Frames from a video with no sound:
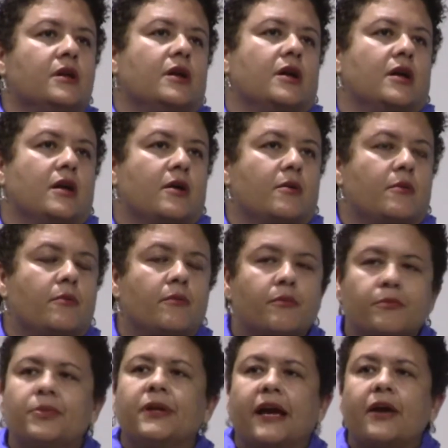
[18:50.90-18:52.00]
uh,
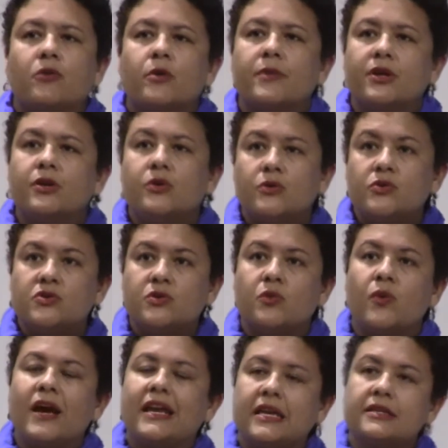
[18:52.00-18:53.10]
Black woman who's
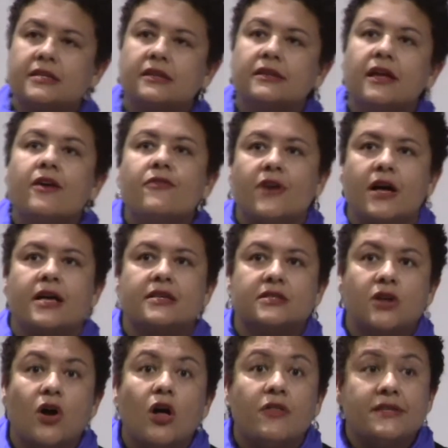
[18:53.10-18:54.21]
waiting to love
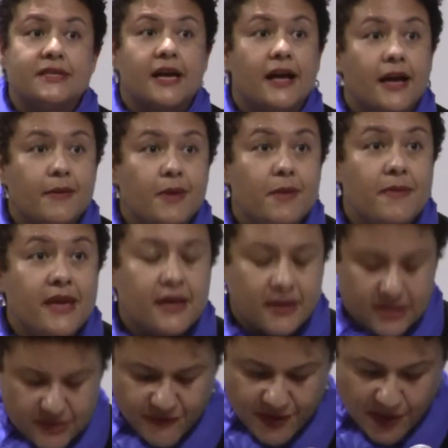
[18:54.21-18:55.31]
us all the time and make
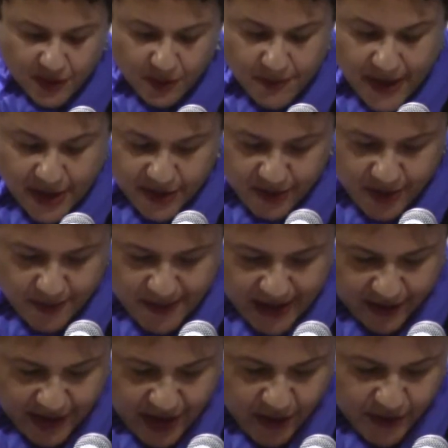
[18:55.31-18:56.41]
us feel better
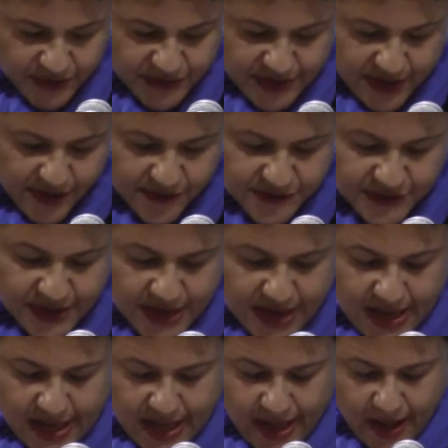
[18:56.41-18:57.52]
about ourselves.
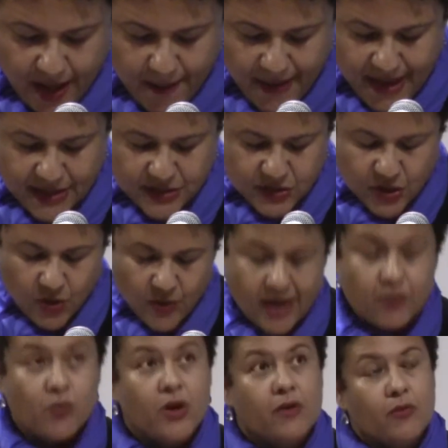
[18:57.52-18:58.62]
Um, and so,
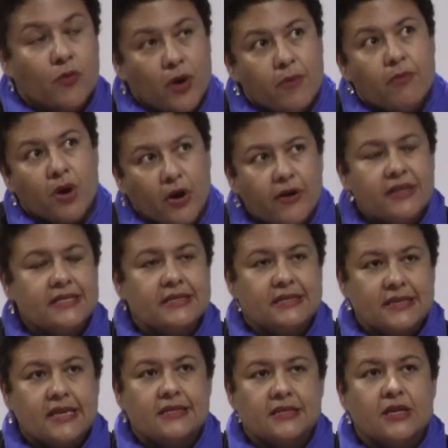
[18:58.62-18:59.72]
and what, what Morrison
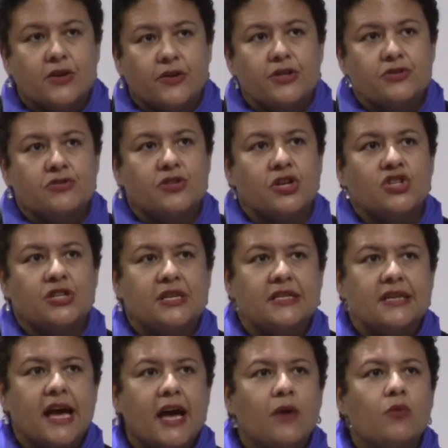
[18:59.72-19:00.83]
says in her introduction
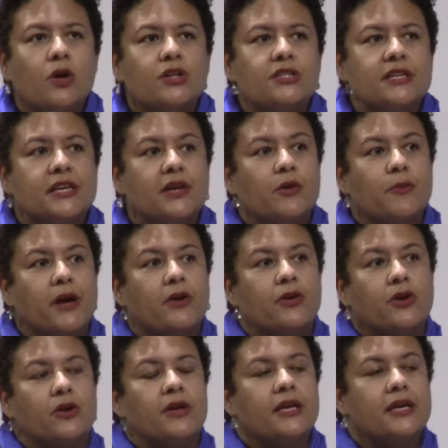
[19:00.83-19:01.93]
is, I want to hear about her